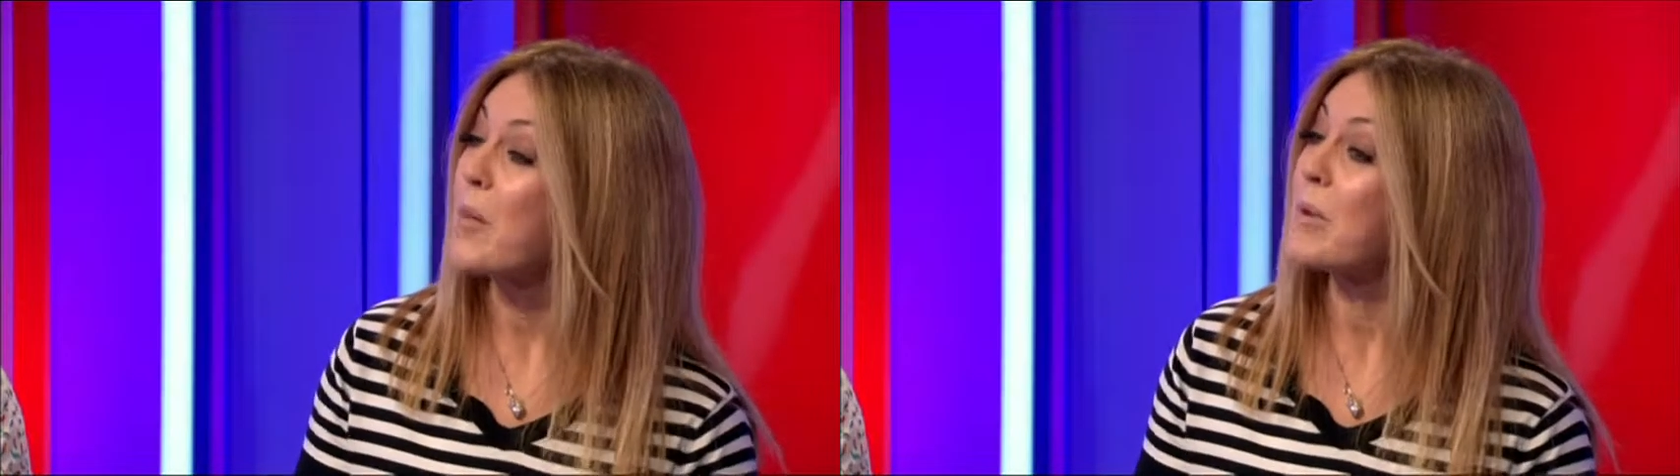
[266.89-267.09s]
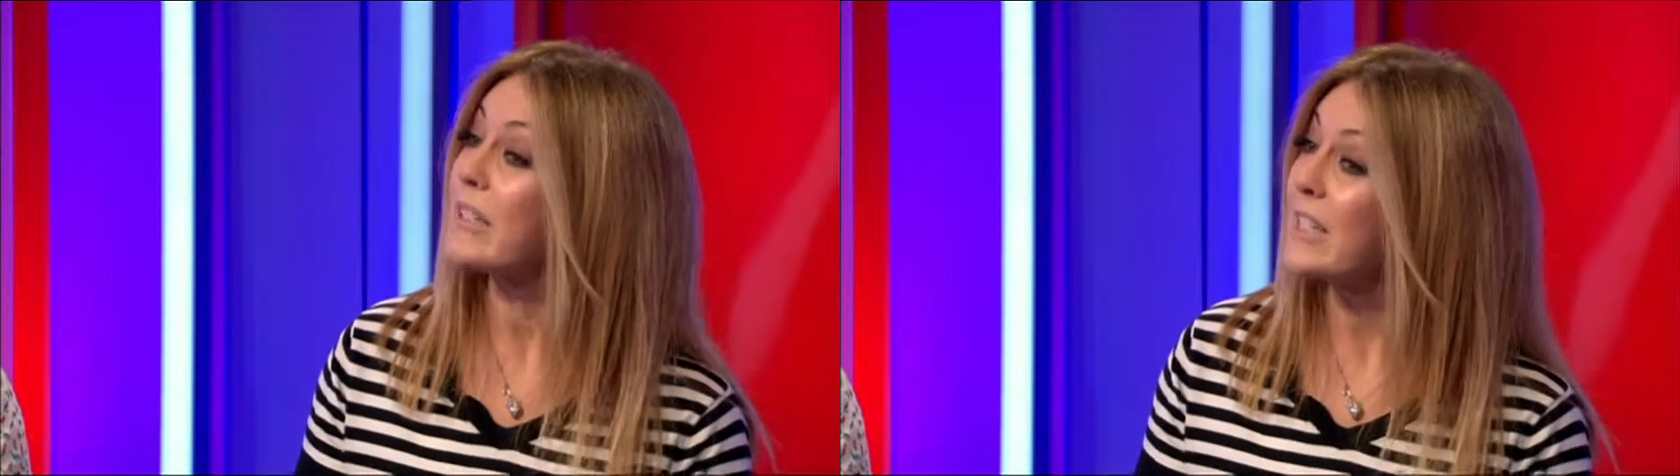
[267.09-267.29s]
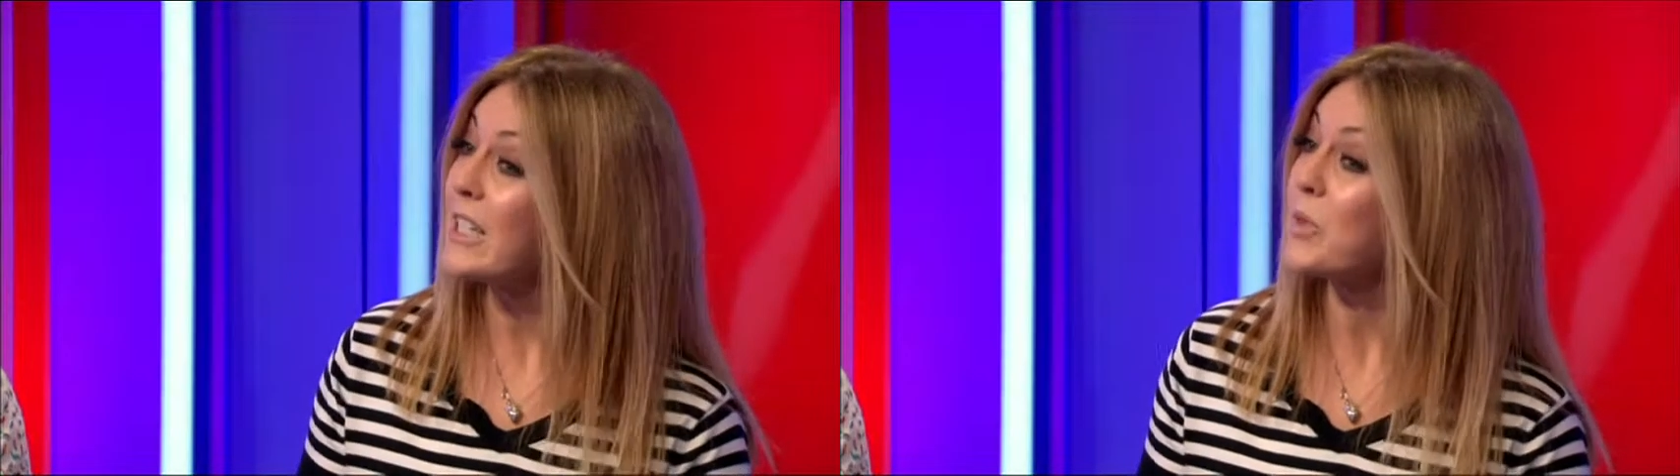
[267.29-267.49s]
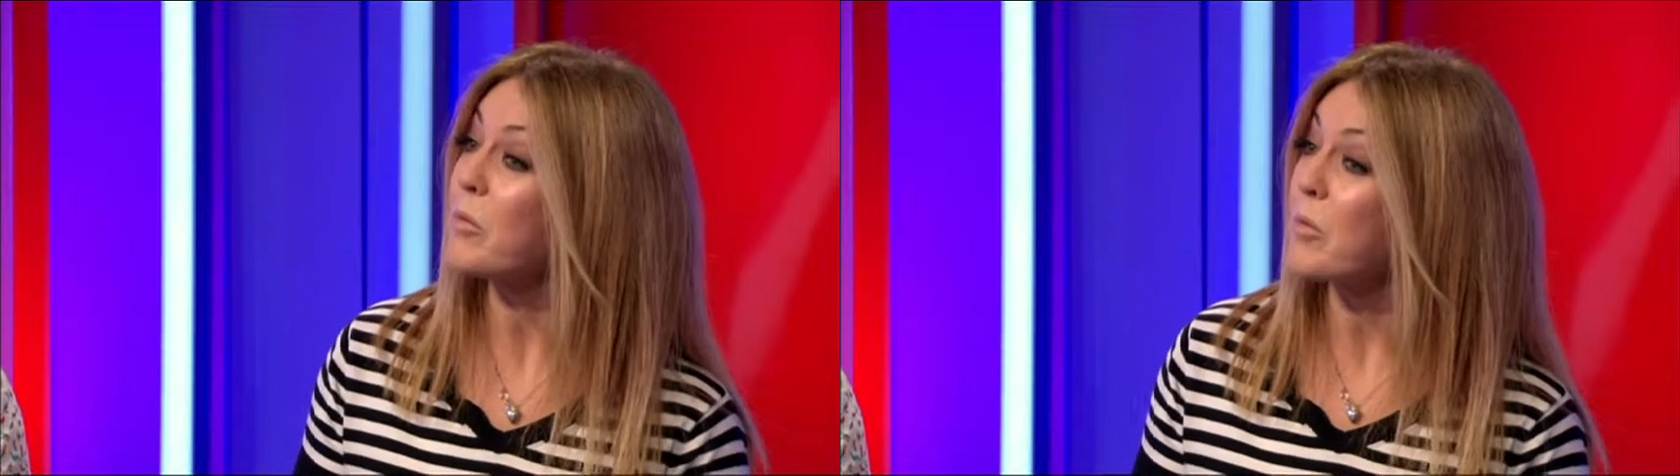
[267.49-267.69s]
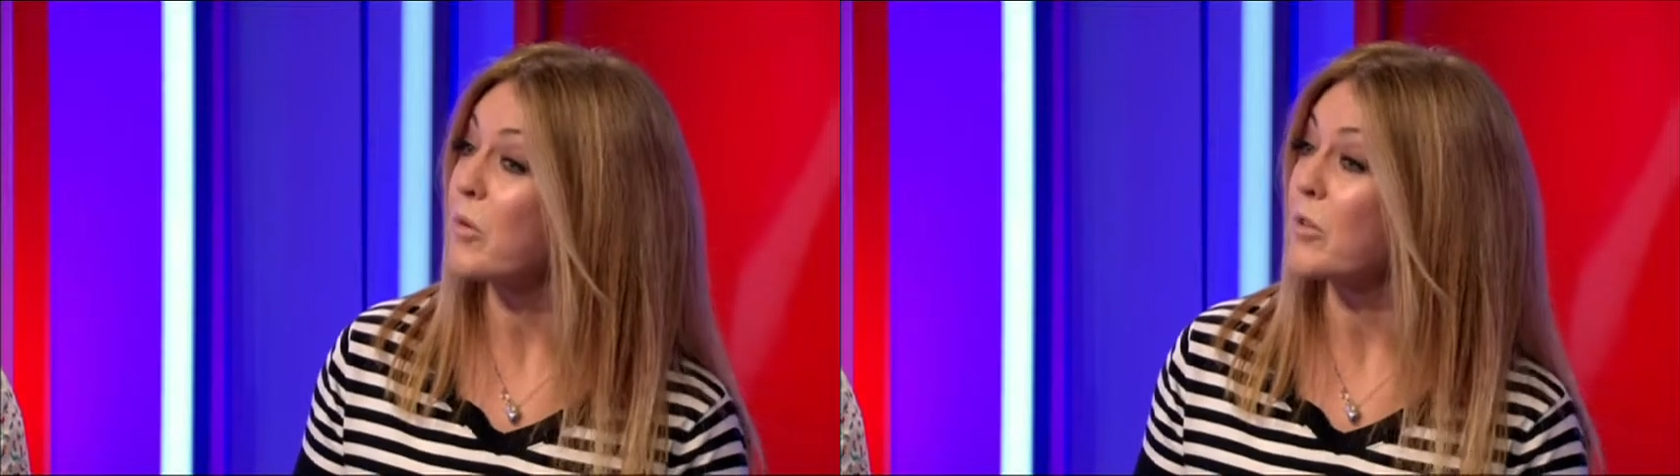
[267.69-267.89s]
But since we
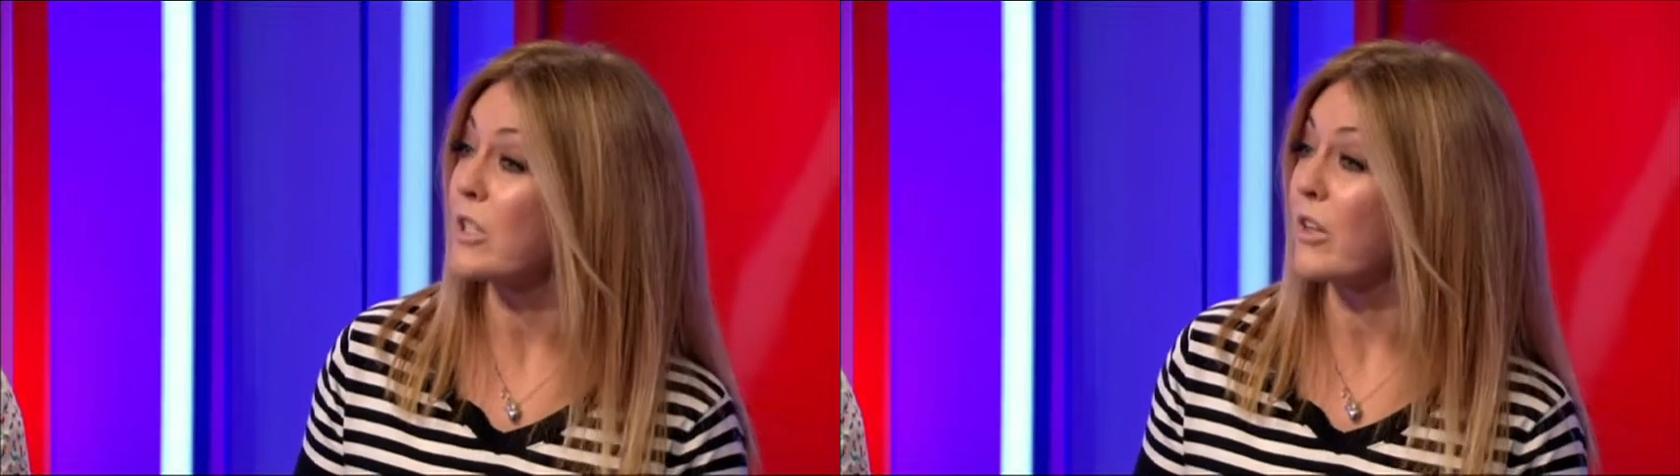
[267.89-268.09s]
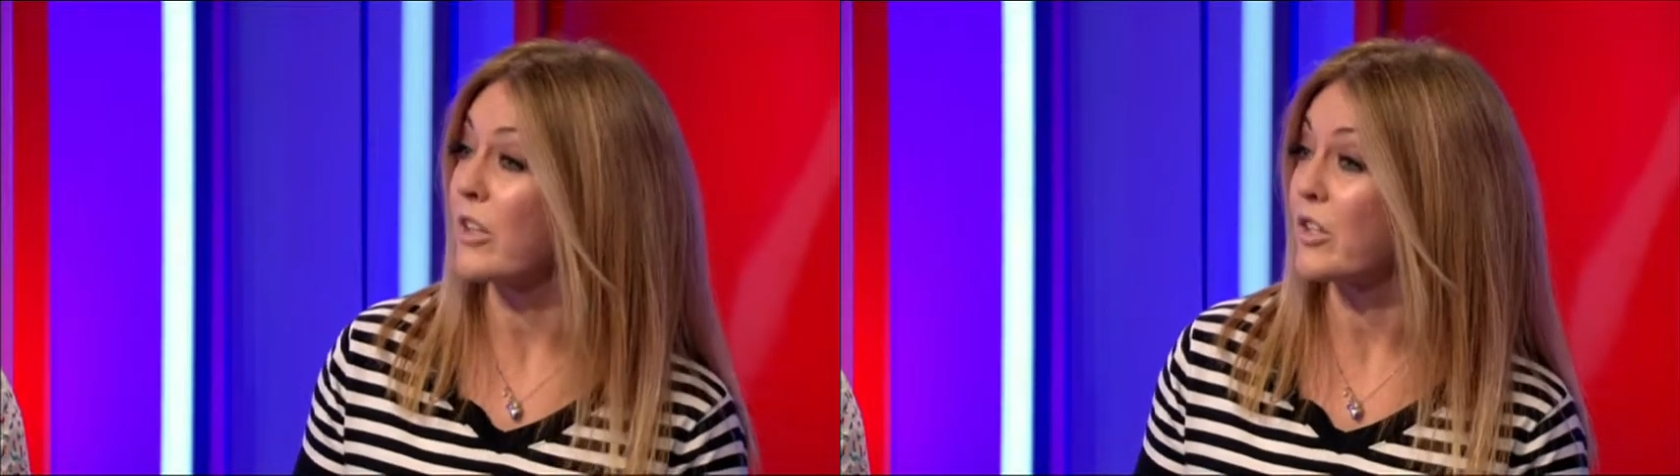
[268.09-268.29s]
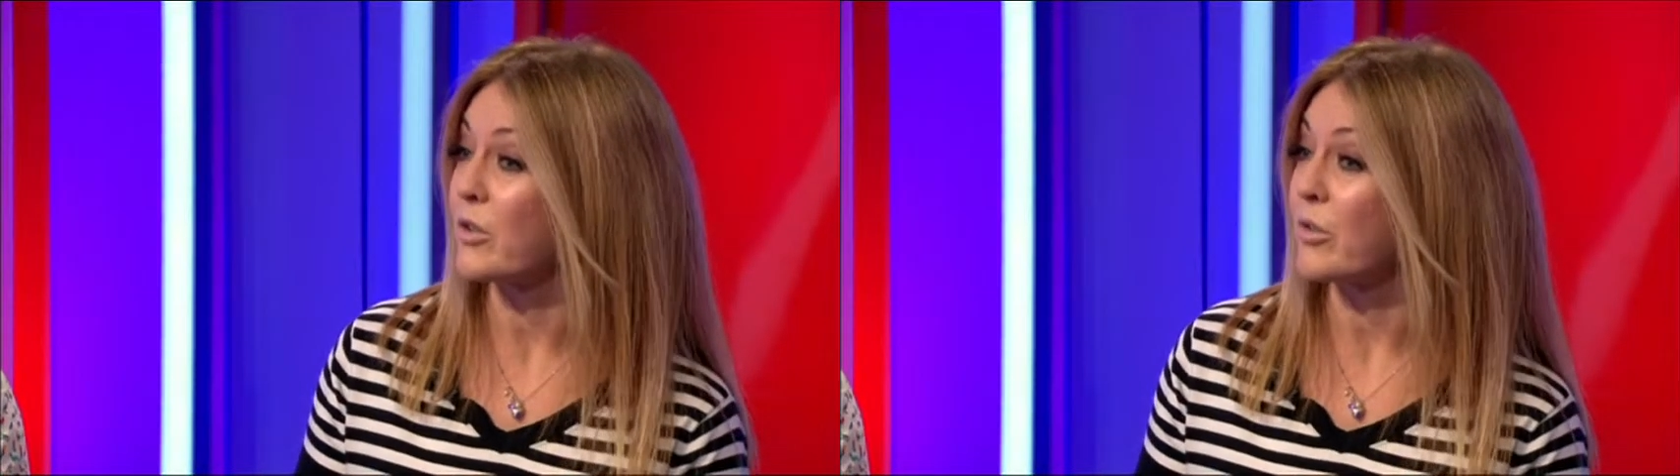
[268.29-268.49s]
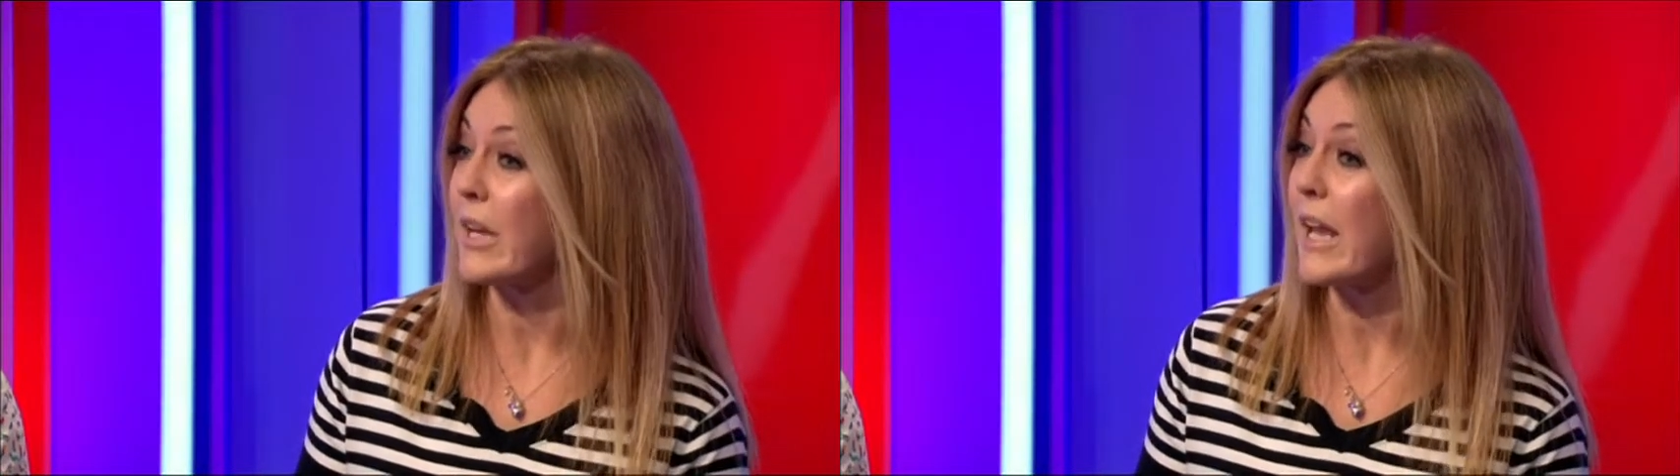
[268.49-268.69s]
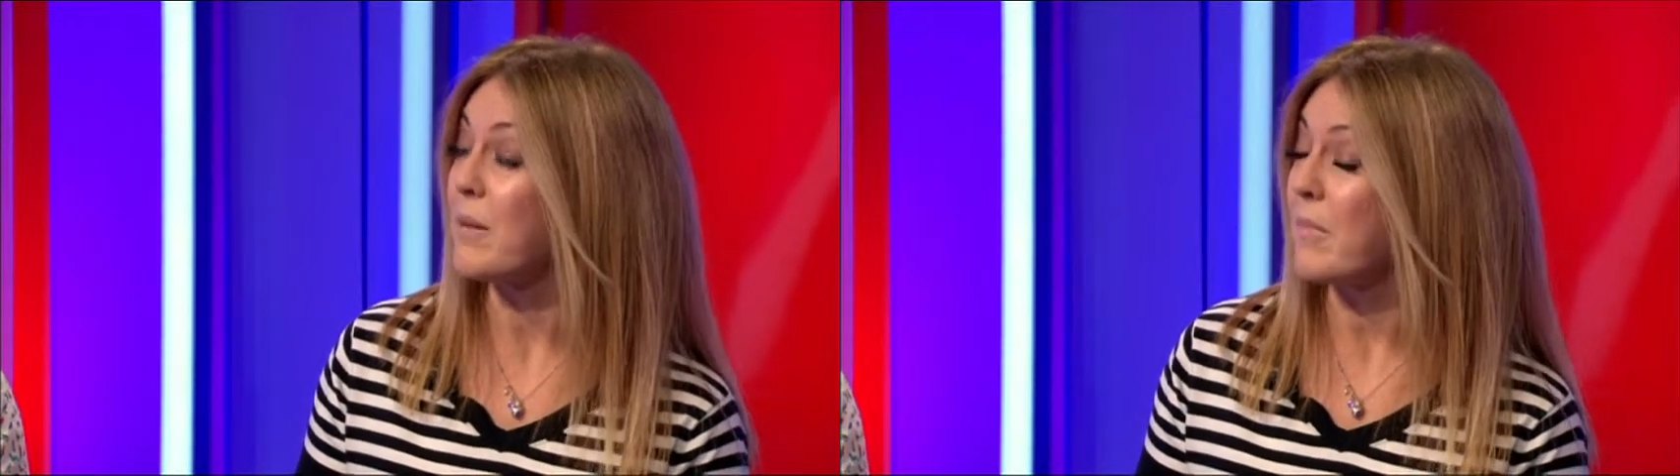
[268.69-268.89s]
reported on the
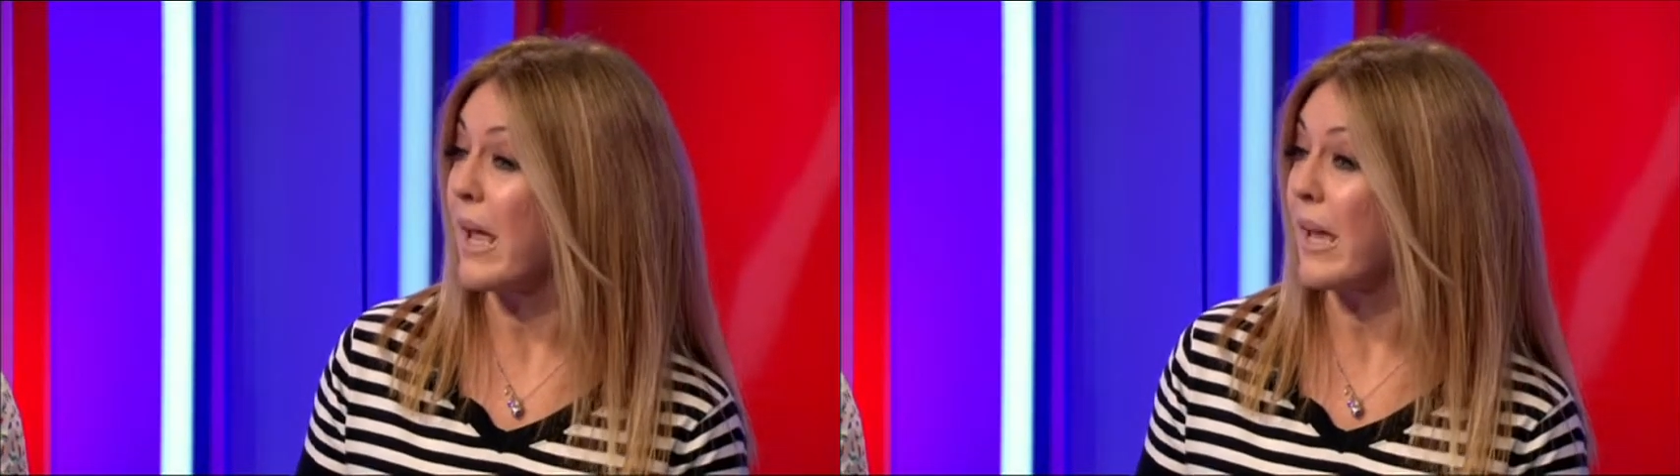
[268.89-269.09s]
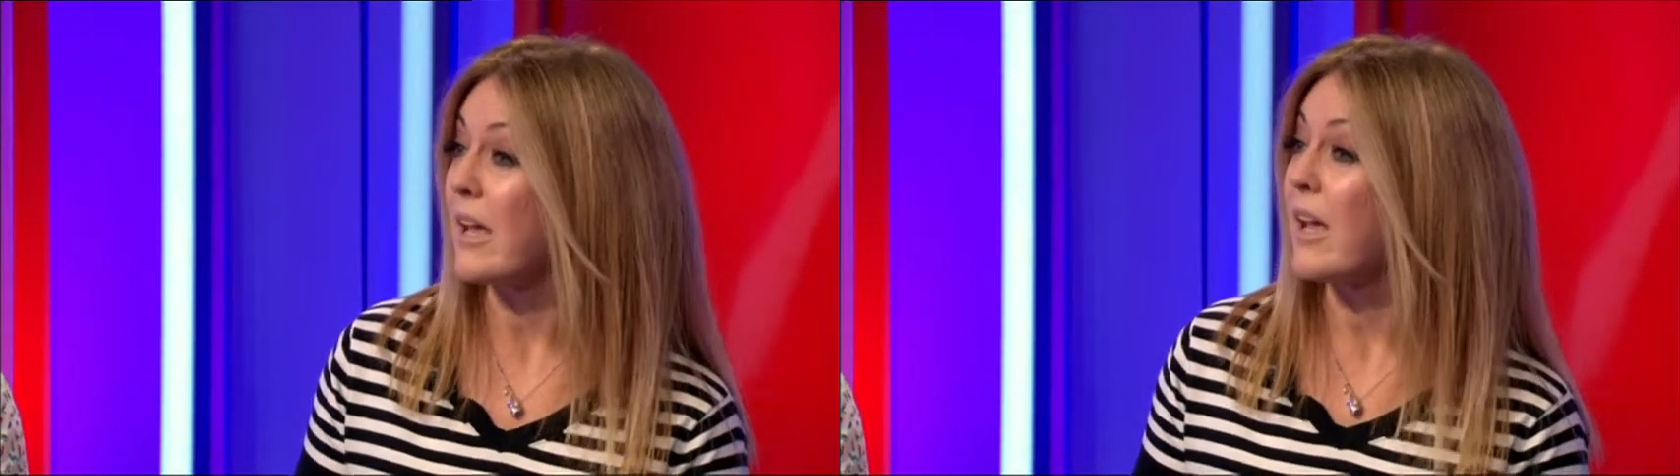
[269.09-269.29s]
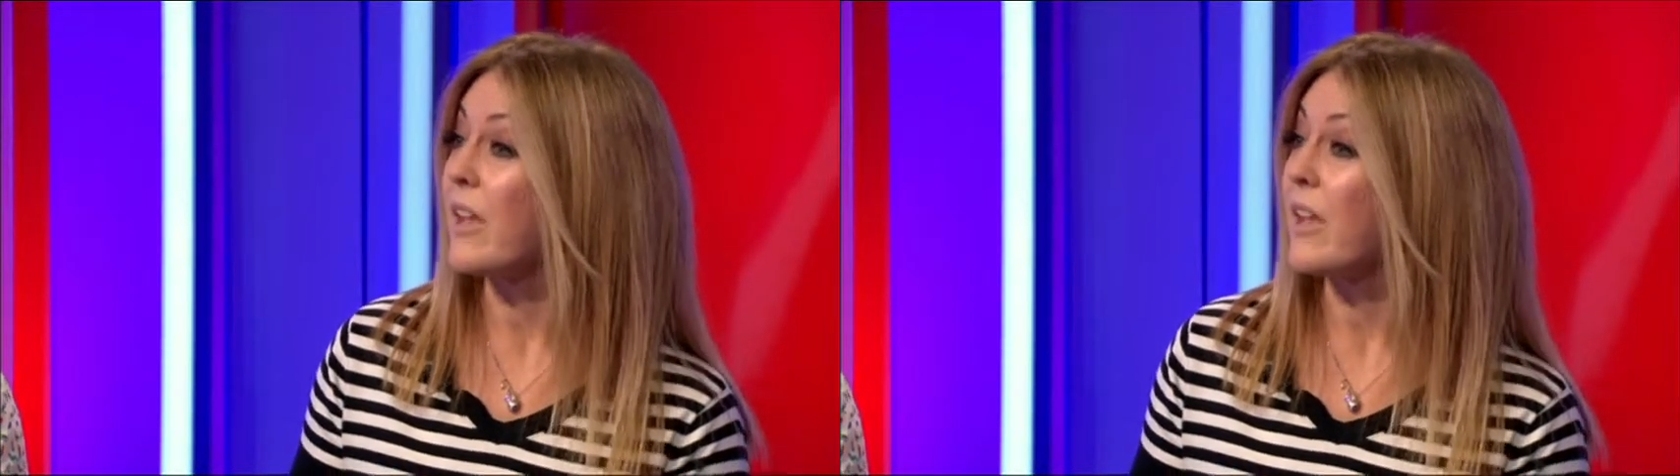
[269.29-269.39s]
story in May,